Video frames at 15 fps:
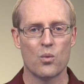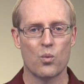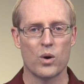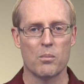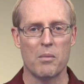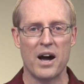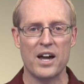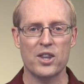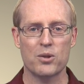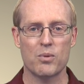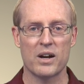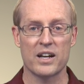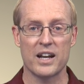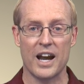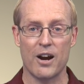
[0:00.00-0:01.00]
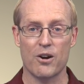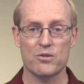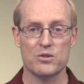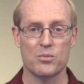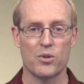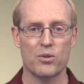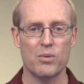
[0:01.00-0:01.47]
where my thread
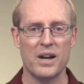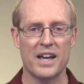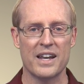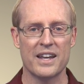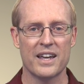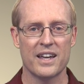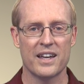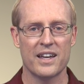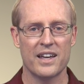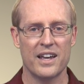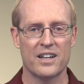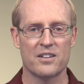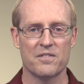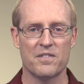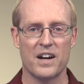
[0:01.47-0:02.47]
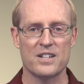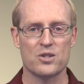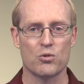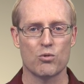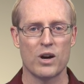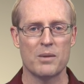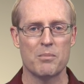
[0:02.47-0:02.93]
inherits from thread and defines
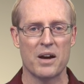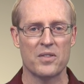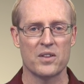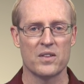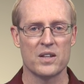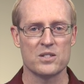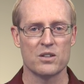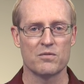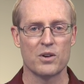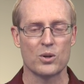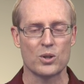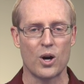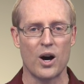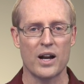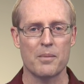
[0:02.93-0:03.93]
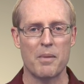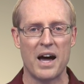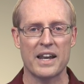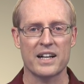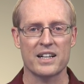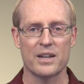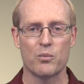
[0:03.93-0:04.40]
a run method that's invoked
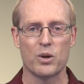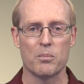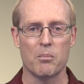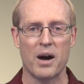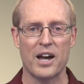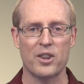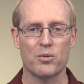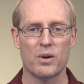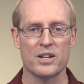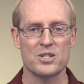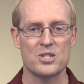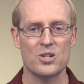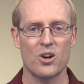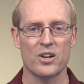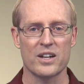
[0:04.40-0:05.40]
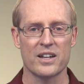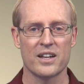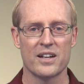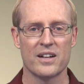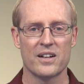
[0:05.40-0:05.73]
automatically when my thread is started.